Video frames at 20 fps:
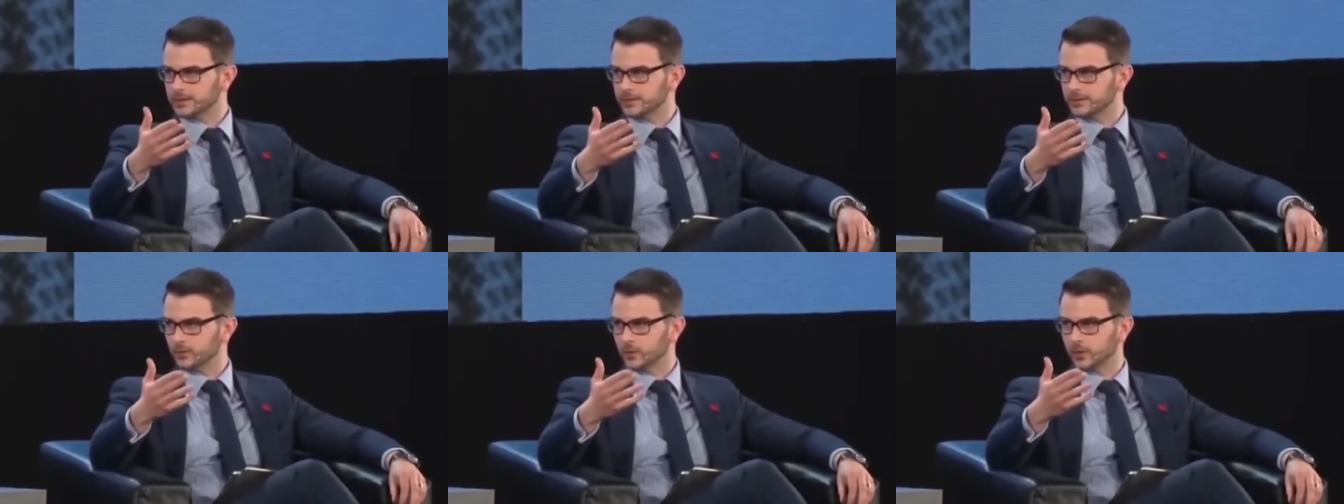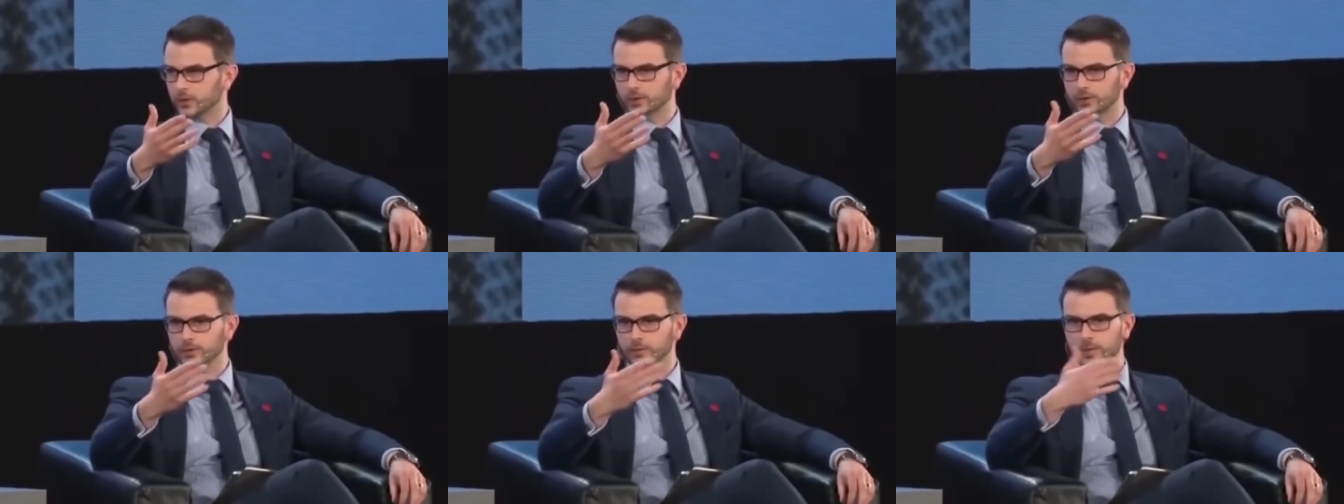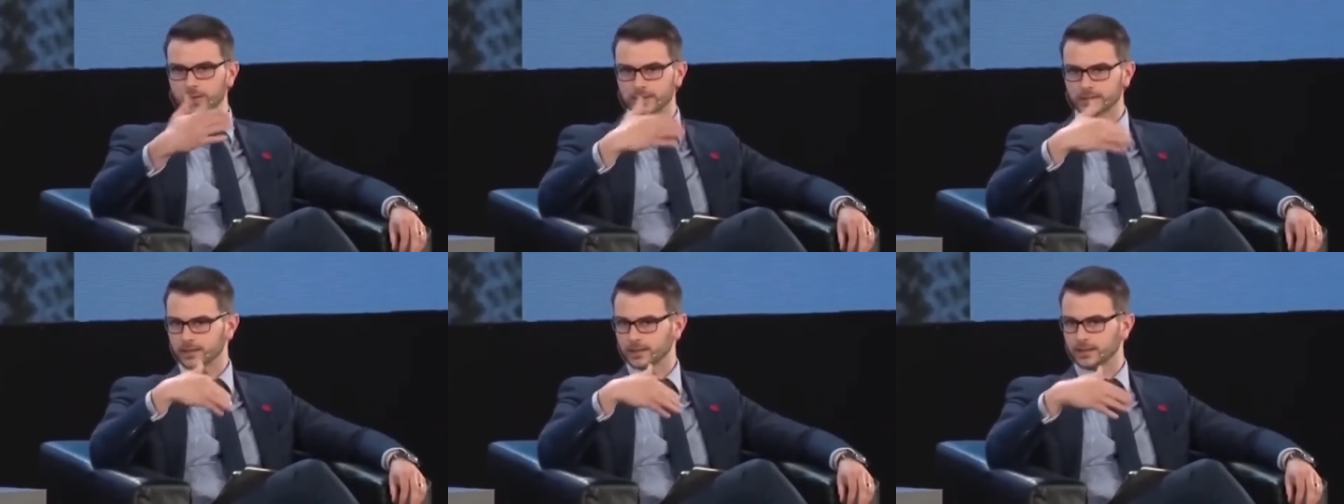where you
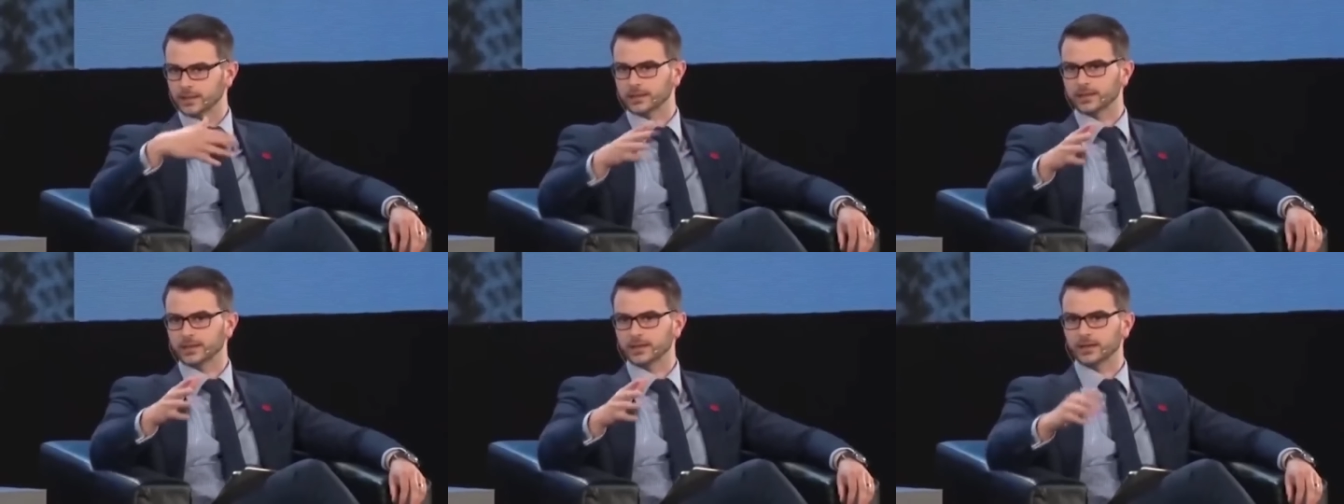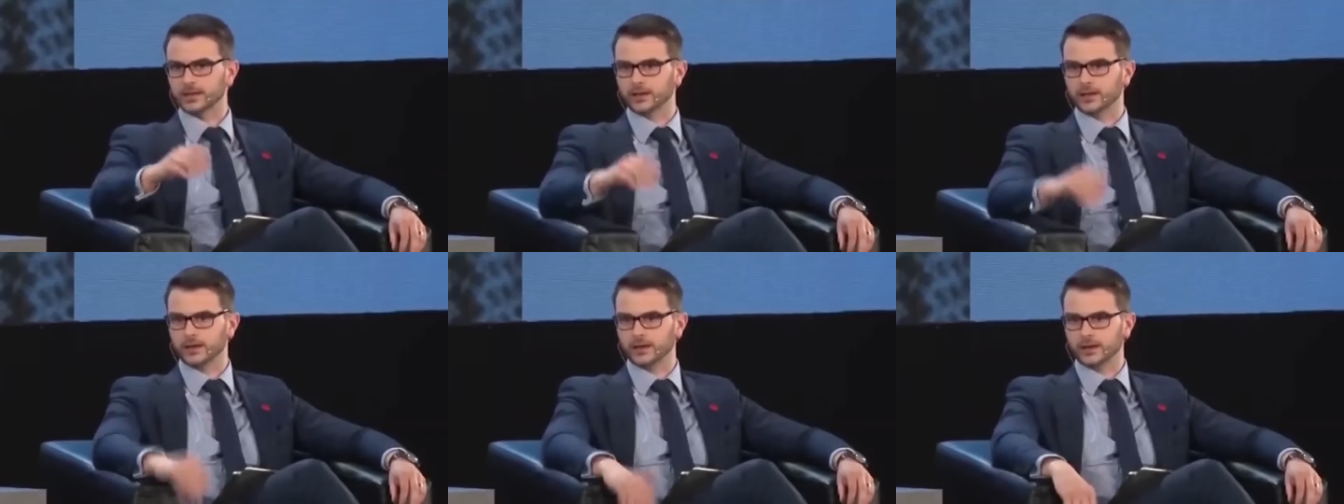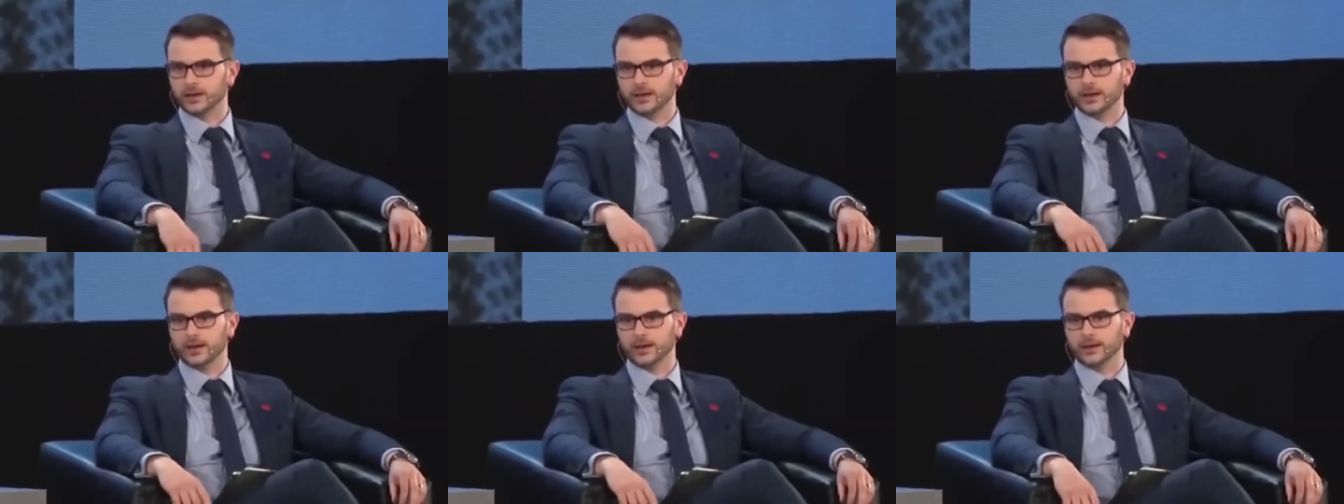basically
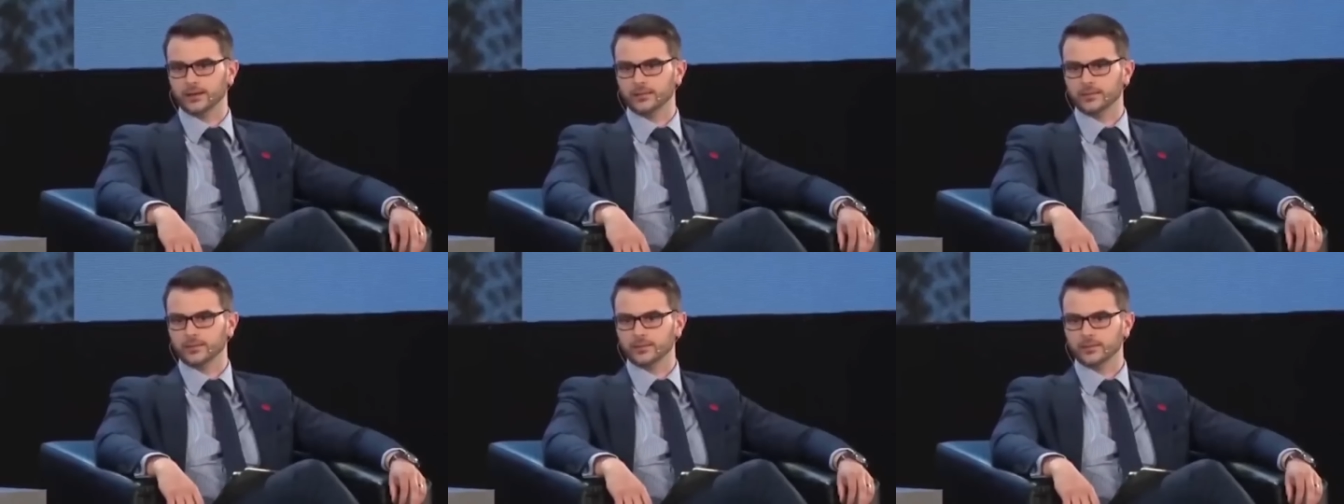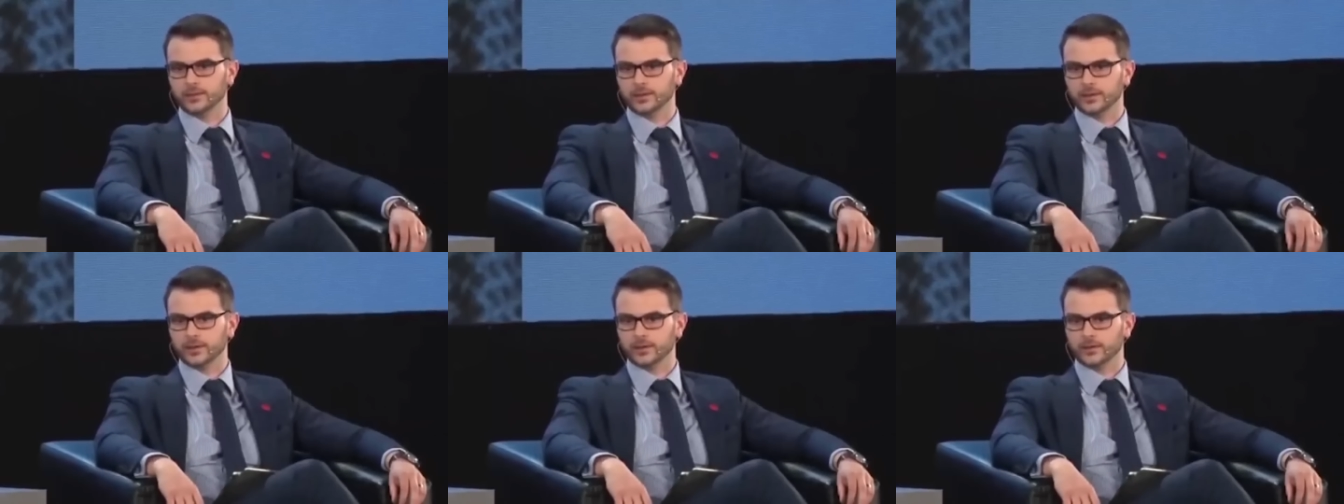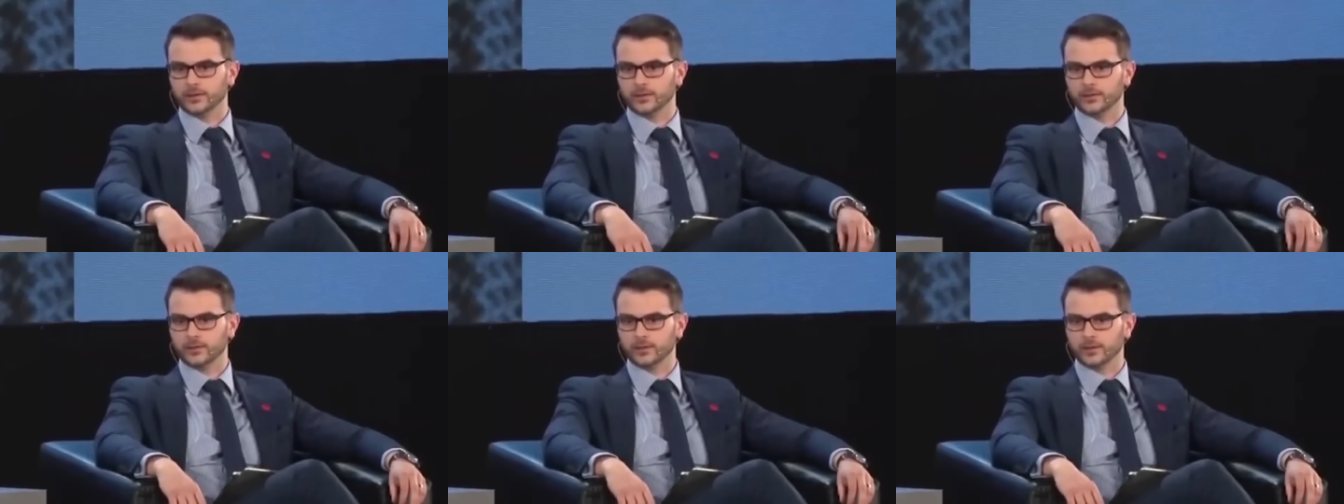
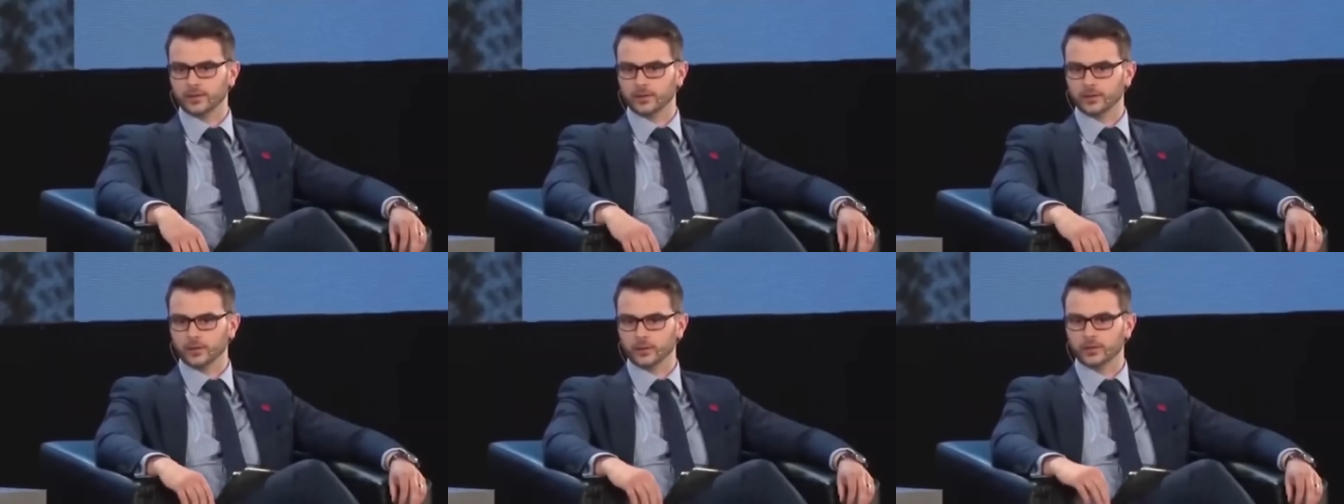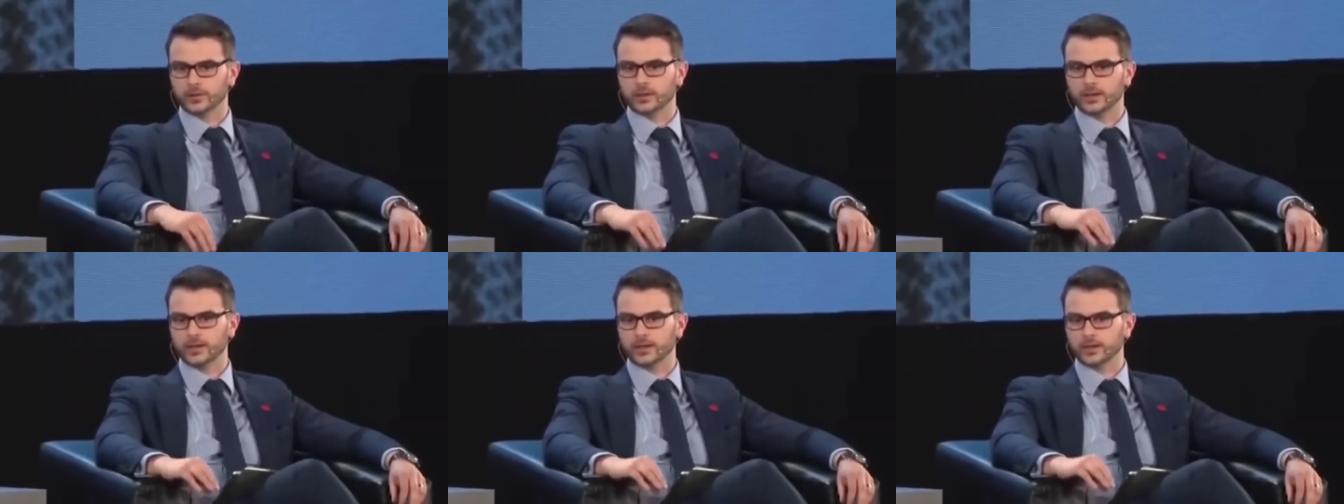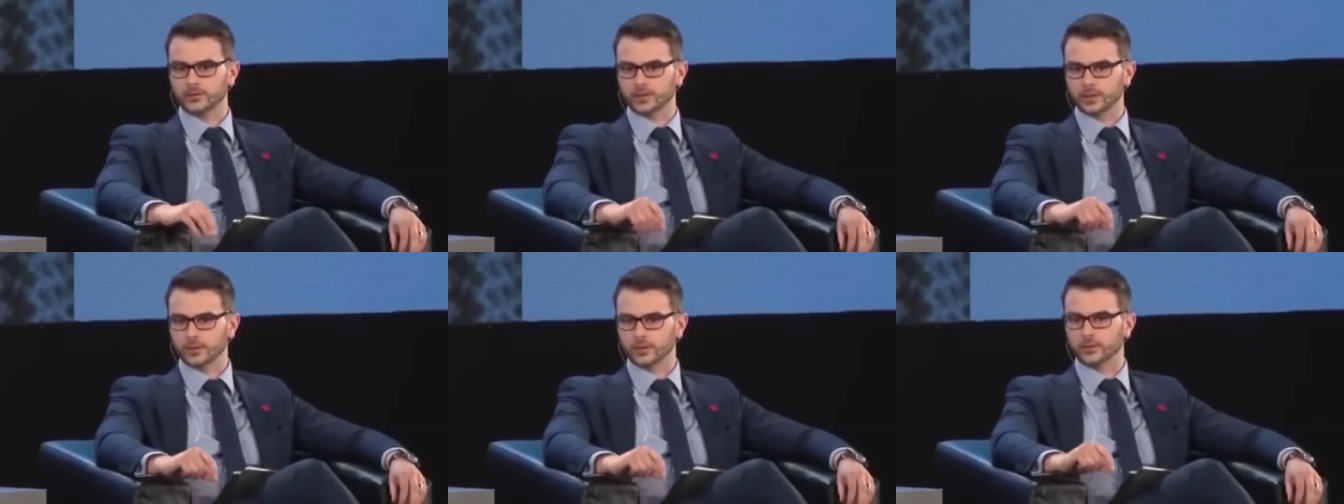looked at,
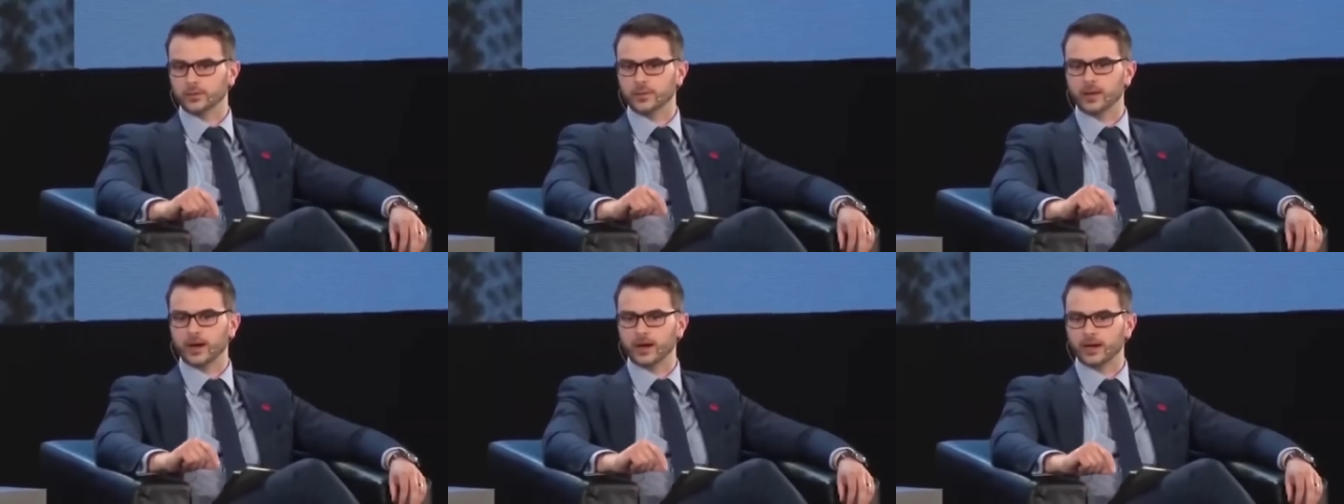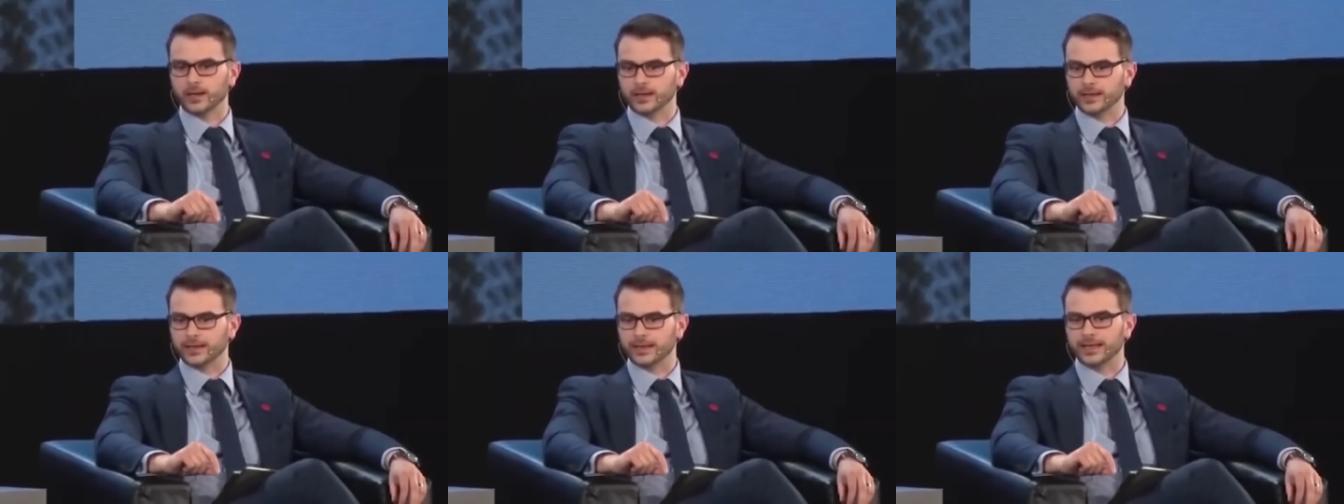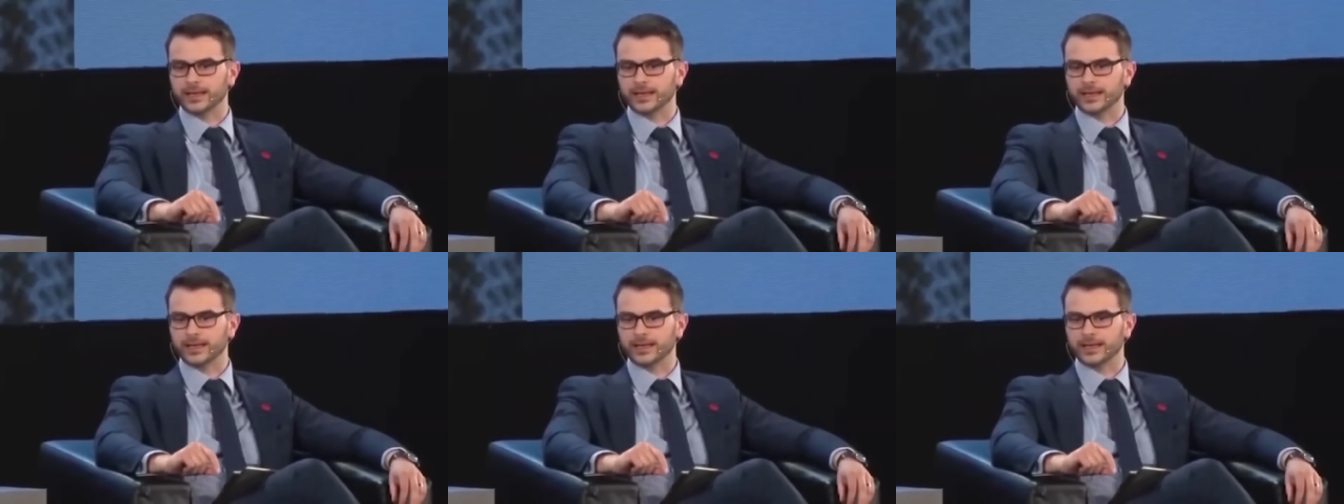he was able to buy